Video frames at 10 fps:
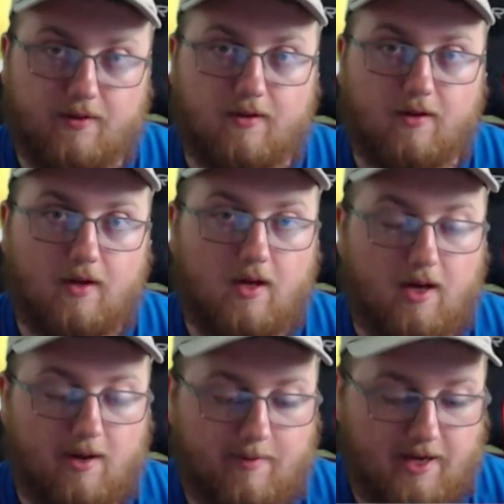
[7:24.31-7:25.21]

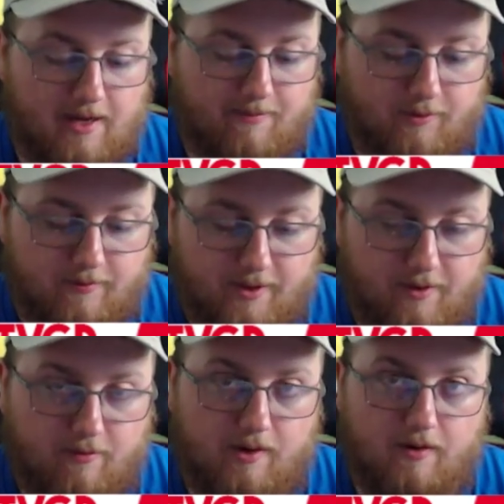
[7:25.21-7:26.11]
I'm not happy with my
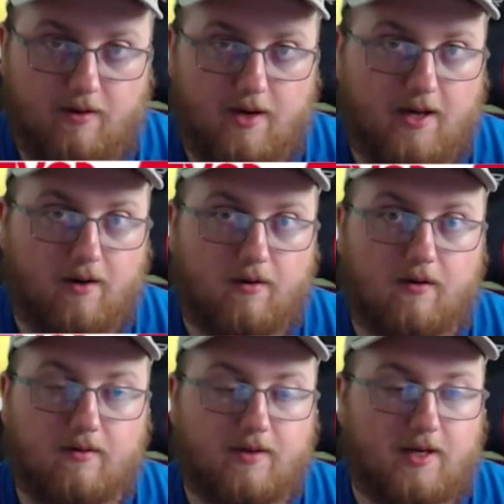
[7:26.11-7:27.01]
career at
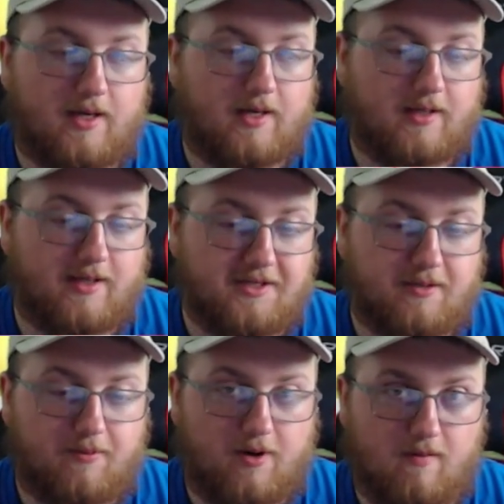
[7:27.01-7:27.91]
all, and that's the
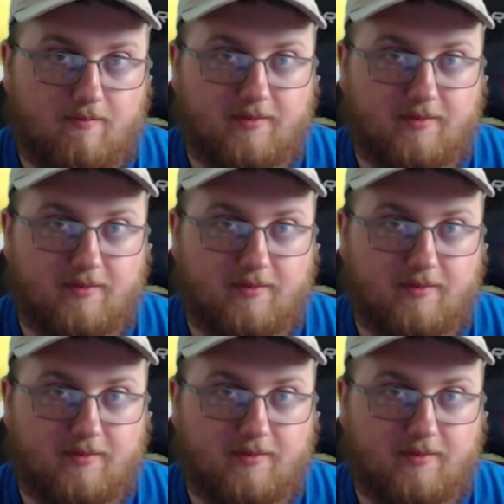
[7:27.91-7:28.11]
problem.